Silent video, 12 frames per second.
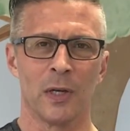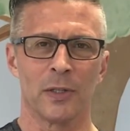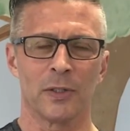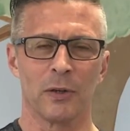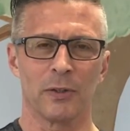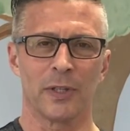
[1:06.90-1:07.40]

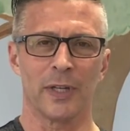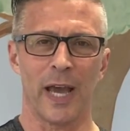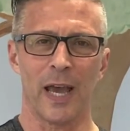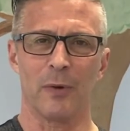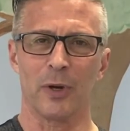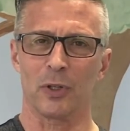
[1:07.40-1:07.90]
So
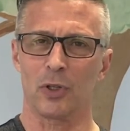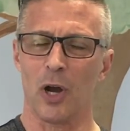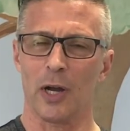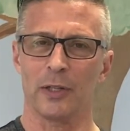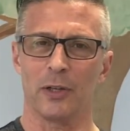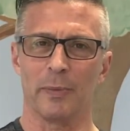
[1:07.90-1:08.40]
today I want to
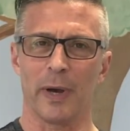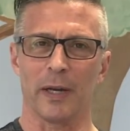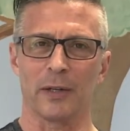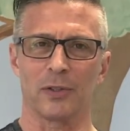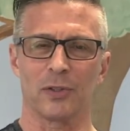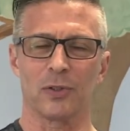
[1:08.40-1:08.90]
talk to you
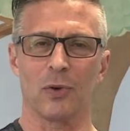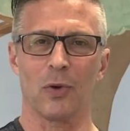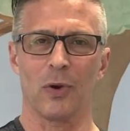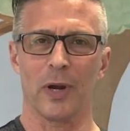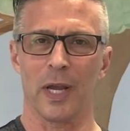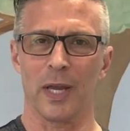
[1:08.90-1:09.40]
about a
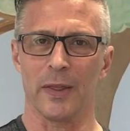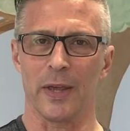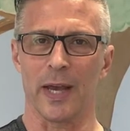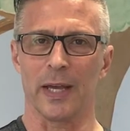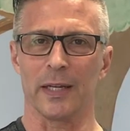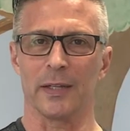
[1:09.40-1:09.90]
story
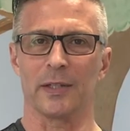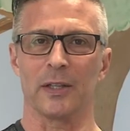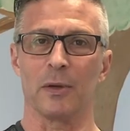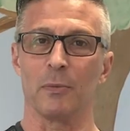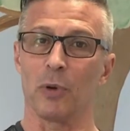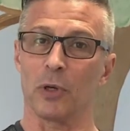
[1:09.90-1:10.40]
that is in
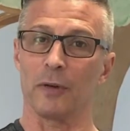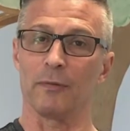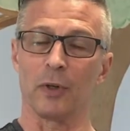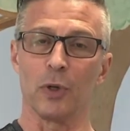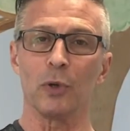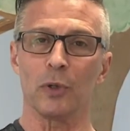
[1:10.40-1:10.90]
the book
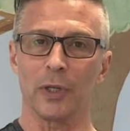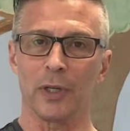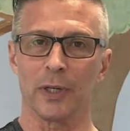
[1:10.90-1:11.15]
of Luke.